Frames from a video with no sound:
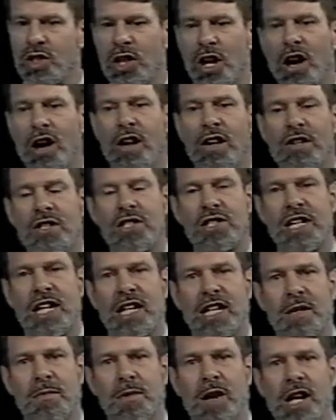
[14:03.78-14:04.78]
guard
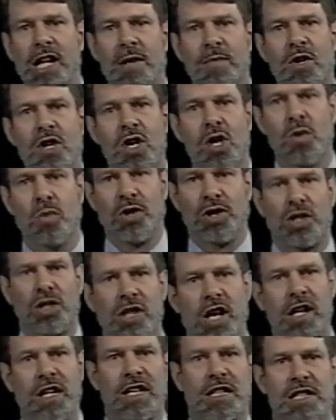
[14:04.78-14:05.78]
standing by him with
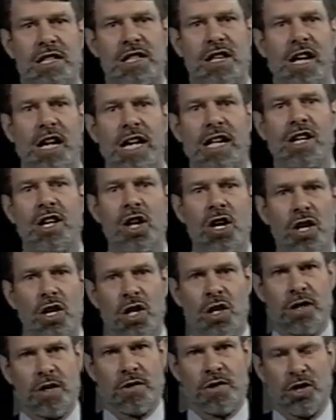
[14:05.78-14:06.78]
gun at side.
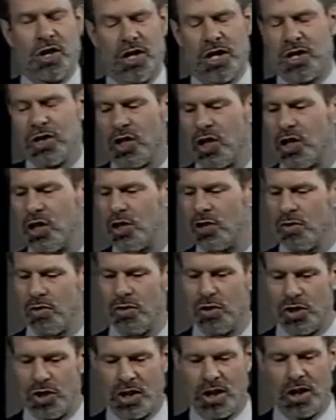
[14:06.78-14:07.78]
This
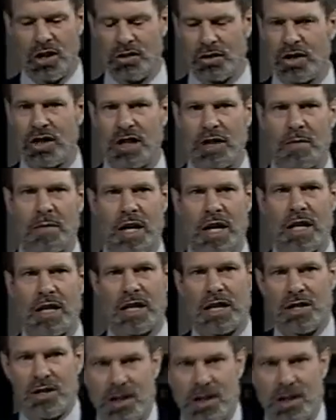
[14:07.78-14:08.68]
huge hulking man next